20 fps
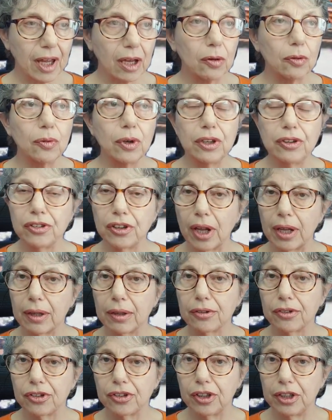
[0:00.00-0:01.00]

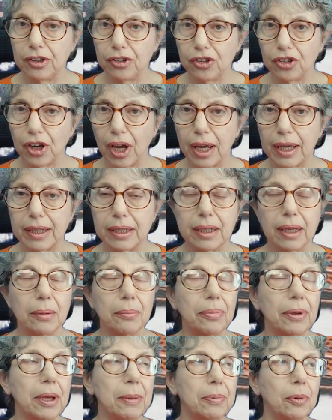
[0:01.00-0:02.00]
results in China,
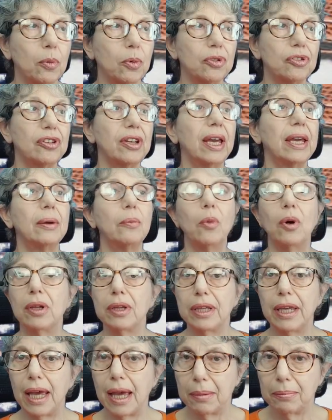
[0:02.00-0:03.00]
and people were saying, well,
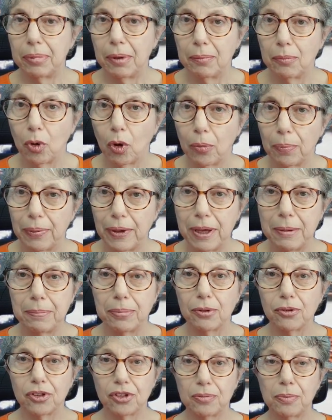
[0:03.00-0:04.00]
yeah, but more
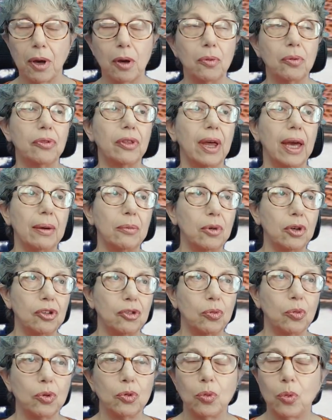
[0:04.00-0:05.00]
people smoke there,
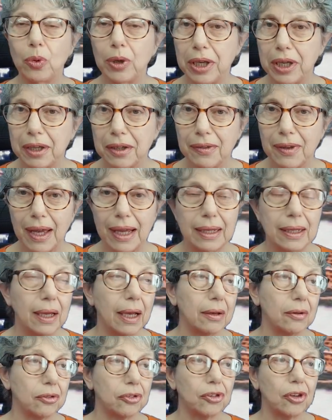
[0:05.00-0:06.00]
which would weaken their
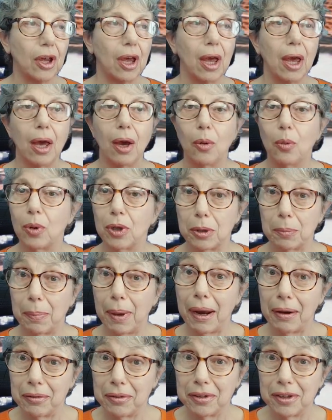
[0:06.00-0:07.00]
lungs. Well,
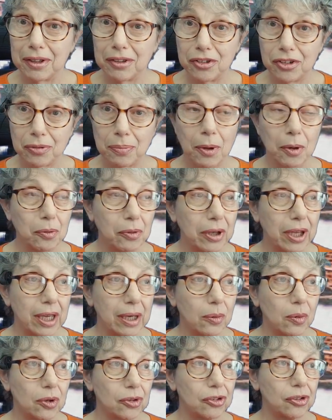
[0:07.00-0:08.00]
apparently
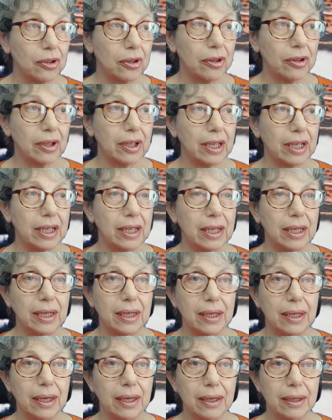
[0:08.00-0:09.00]
smoking wasn't
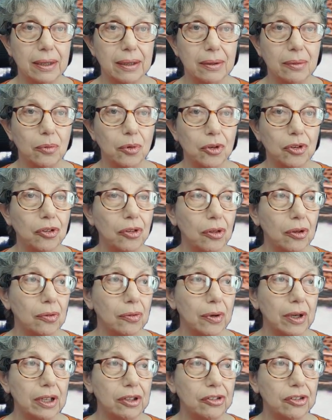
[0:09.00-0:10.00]
the
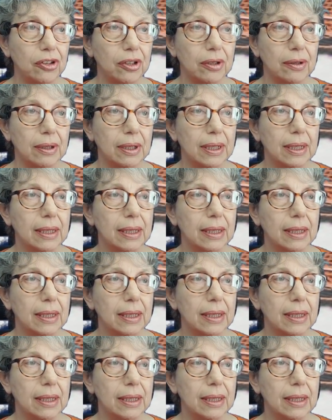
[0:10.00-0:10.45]
reason.